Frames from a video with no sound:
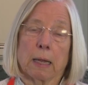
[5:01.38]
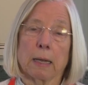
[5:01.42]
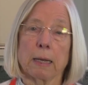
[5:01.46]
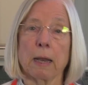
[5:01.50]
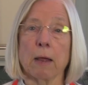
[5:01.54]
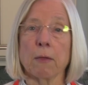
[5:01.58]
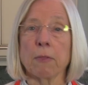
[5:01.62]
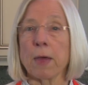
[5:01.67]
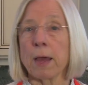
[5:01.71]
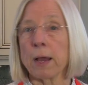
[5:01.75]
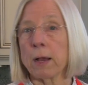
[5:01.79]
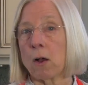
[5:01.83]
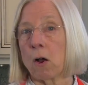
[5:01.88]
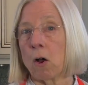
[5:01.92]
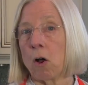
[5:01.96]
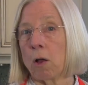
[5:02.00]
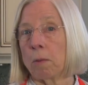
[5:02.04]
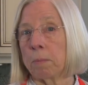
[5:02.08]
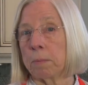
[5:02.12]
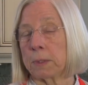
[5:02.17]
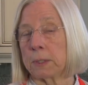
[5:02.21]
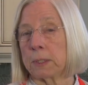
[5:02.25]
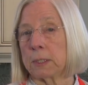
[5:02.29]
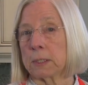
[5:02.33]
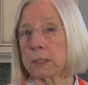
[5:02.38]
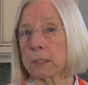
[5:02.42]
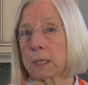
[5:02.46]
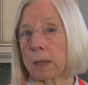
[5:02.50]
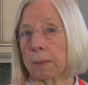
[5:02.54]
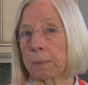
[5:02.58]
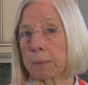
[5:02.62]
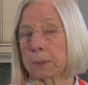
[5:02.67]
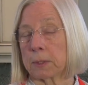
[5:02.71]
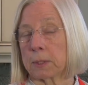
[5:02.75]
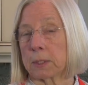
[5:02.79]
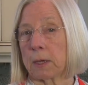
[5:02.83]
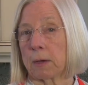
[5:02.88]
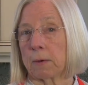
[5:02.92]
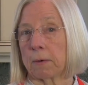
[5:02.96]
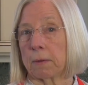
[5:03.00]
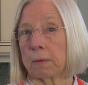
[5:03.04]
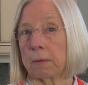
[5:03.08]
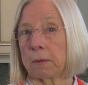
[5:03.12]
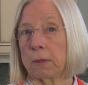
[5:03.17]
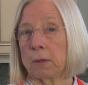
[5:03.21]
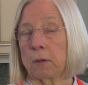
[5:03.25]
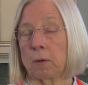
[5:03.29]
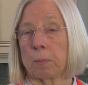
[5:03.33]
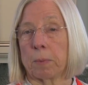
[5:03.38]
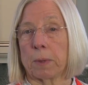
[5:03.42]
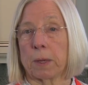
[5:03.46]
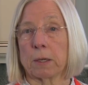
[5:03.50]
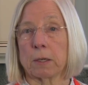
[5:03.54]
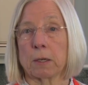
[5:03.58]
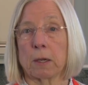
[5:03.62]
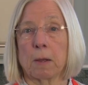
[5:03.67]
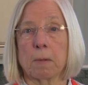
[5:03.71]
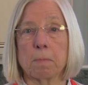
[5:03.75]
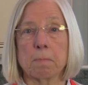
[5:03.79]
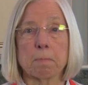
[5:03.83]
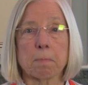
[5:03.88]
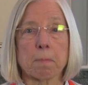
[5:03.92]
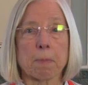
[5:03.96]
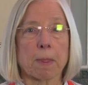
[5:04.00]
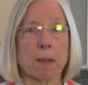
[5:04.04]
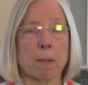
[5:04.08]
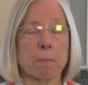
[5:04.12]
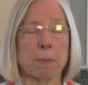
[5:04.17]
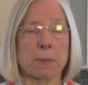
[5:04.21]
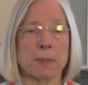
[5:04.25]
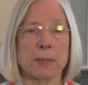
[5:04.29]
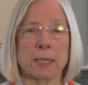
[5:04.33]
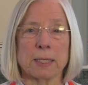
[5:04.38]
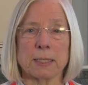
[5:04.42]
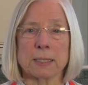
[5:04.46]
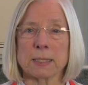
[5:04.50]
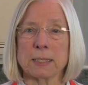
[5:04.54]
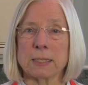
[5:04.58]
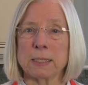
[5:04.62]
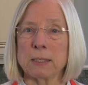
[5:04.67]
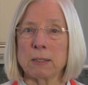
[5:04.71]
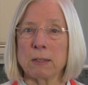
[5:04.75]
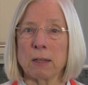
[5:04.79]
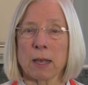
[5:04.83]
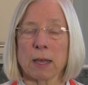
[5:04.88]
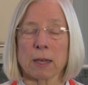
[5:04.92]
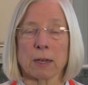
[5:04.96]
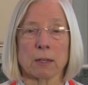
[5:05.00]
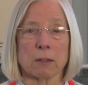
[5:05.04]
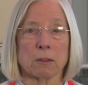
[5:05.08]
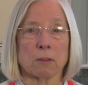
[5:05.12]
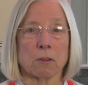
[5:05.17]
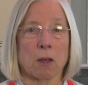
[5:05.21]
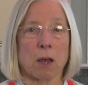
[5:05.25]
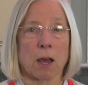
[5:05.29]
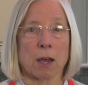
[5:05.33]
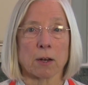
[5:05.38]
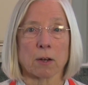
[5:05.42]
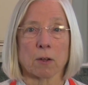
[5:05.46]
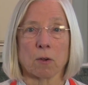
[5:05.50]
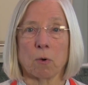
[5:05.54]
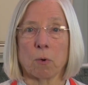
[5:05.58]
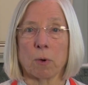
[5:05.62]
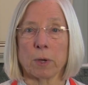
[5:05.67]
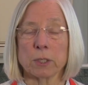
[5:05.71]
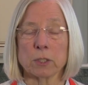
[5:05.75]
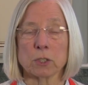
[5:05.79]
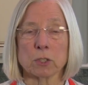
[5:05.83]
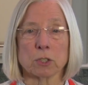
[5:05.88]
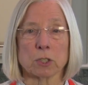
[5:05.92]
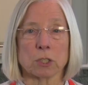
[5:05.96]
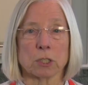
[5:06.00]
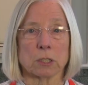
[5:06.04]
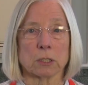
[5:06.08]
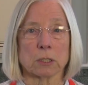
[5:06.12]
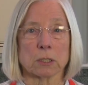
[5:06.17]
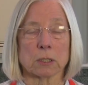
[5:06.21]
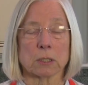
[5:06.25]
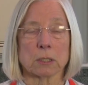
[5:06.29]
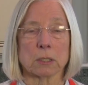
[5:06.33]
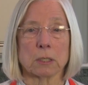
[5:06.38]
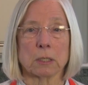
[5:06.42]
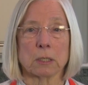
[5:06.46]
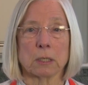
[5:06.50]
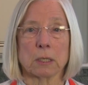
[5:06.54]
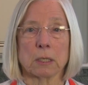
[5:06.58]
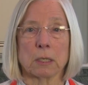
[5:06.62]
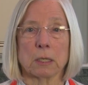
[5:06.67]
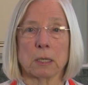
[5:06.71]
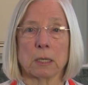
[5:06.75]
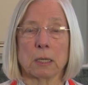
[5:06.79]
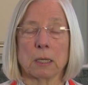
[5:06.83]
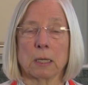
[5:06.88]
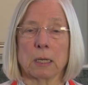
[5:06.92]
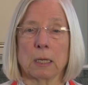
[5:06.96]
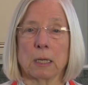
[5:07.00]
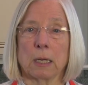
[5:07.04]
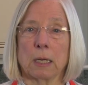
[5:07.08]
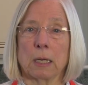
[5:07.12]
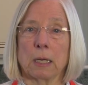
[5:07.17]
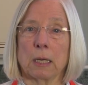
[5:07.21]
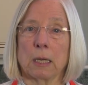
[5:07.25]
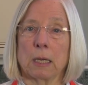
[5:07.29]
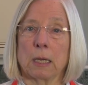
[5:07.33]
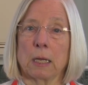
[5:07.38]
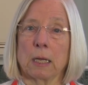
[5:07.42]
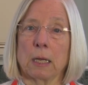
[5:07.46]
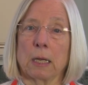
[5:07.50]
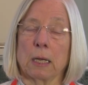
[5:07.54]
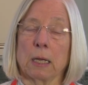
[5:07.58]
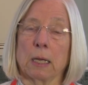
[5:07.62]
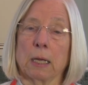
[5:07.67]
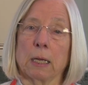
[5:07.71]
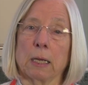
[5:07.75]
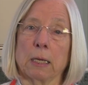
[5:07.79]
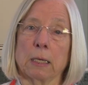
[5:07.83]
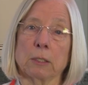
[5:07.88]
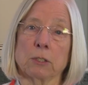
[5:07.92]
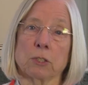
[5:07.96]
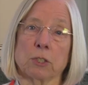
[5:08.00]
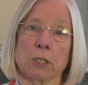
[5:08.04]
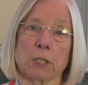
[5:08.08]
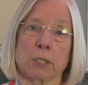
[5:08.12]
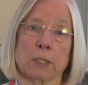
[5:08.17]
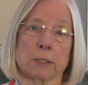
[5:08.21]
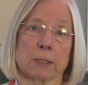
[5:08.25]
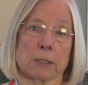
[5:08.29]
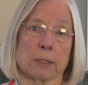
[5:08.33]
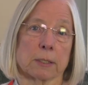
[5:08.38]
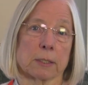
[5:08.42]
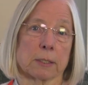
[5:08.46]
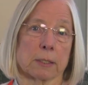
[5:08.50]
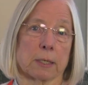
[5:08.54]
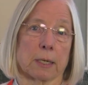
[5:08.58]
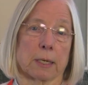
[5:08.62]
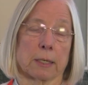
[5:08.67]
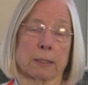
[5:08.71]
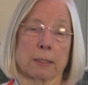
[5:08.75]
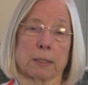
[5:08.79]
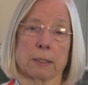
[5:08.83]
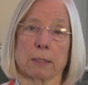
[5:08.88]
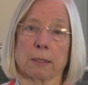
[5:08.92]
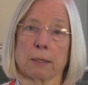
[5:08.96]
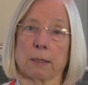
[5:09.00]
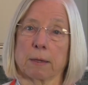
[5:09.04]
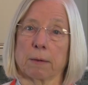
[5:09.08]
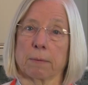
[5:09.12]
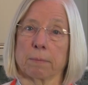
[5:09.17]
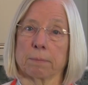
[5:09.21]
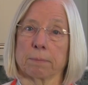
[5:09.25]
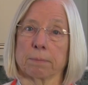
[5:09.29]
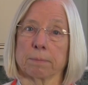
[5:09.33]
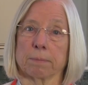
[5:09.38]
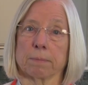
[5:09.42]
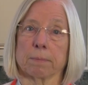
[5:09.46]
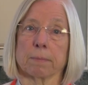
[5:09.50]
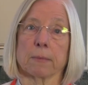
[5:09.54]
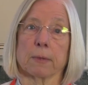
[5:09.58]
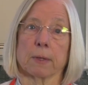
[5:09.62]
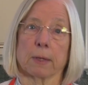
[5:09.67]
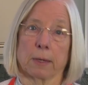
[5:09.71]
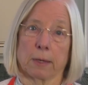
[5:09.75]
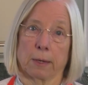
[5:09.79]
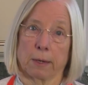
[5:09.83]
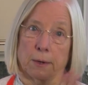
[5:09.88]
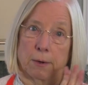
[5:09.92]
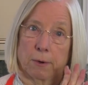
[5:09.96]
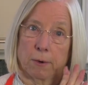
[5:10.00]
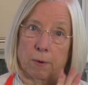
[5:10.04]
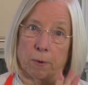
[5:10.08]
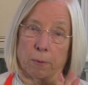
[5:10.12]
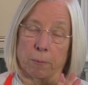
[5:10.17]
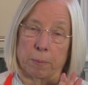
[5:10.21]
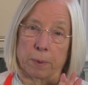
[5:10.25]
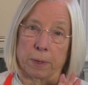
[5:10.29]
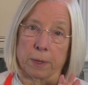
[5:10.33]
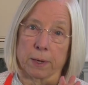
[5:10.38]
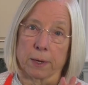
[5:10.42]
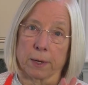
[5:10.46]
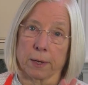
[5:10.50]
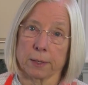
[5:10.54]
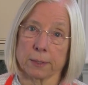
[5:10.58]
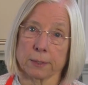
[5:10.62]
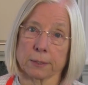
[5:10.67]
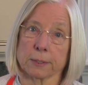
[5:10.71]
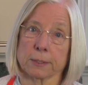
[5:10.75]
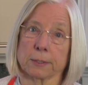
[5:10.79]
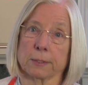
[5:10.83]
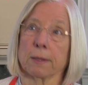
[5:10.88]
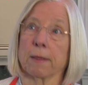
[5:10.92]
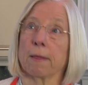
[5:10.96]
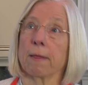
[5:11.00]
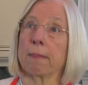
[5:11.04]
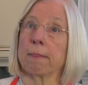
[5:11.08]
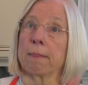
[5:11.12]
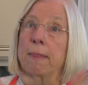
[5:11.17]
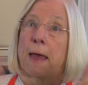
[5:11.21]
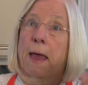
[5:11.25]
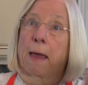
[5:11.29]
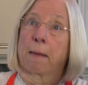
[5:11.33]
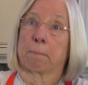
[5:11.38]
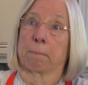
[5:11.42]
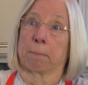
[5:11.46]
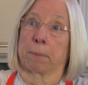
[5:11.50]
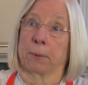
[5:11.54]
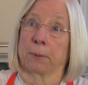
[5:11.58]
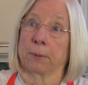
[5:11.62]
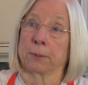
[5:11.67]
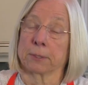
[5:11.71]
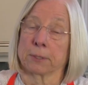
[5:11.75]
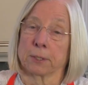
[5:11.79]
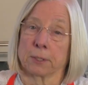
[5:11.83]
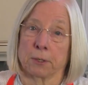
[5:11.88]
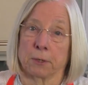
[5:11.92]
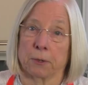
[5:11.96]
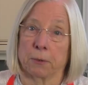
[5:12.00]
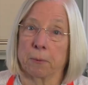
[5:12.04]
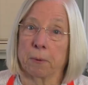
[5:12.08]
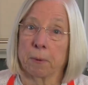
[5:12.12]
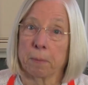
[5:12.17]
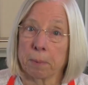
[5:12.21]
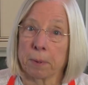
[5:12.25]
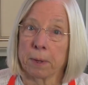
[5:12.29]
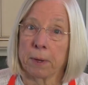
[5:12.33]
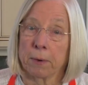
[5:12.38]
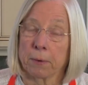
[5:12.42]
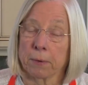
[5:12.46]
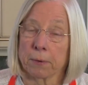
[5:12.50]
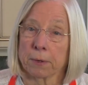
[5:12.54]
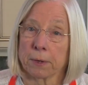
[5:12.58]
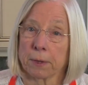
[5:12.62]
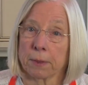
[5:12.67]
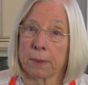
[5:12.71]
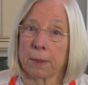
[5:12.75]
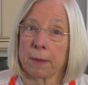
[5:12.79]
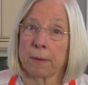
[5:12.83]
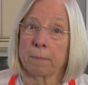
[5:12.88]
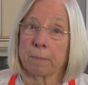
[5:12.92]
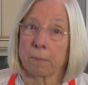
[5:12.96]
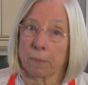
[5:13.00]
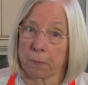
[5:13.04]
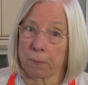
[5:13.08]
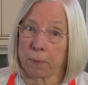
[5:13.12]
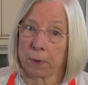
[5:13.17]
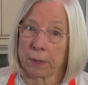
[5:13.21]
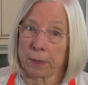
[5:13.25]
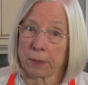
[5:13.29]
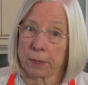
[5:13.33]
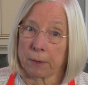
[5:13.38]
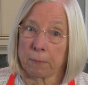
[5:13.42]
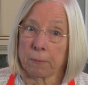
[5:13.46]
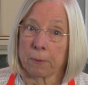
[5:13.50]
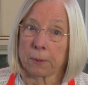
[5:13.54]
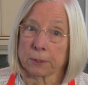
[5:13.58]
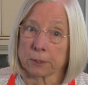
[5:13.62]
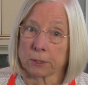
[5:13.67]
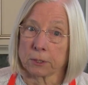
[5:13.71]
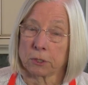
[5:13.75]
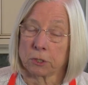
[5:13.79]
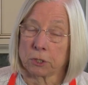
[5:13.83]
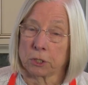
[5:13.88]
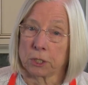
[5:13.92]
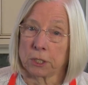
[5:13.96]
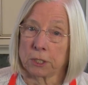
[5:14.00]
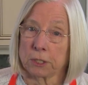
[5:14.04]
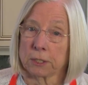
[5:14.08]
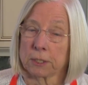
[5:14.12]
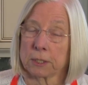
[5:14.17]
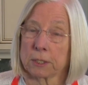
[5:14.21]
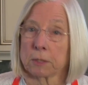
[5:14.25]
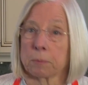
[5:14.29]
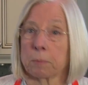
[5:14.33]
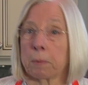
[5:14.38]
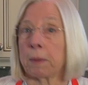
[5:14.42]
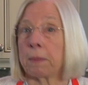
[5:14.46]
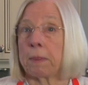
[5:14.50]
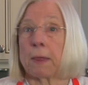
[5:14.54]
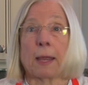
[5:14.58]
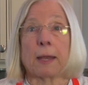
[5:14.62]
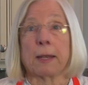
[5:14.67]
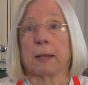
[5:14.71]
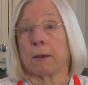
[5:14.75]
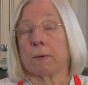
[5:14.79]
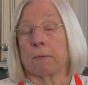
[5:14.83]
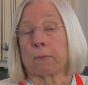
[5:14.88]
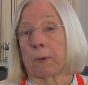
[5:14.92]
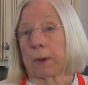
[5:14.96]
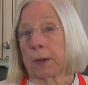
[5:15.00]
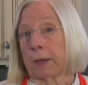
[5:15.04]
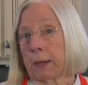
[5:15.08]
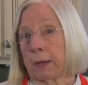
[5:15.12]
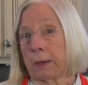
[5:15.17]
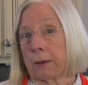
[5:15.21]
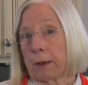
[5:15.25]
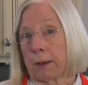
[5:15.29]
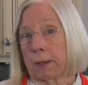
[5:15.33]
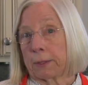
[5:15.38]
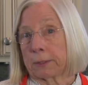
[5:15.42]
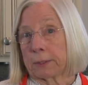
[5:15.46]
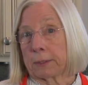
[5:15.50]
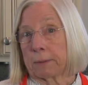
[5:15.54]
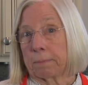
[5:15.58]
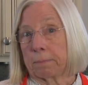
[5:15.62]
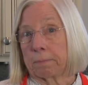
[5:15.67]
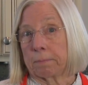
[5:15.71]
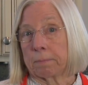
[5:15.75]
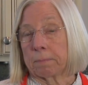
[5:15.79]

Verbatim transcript: Now that calmed the disciples down a little bit, but they still had a lot of questions. And Jesus said to them, you know, because that person who appeared to them really was Jesus, but they didn't recognize him.